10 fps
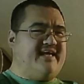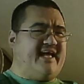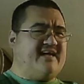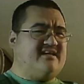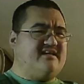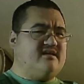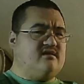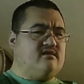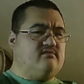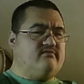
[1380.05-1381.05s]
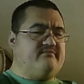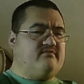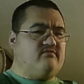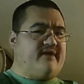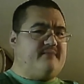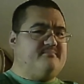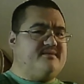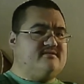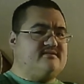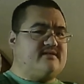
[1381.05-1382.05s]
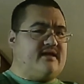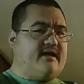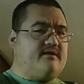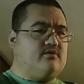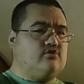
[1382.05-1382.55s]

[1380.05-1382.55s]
Canyon River Rapids at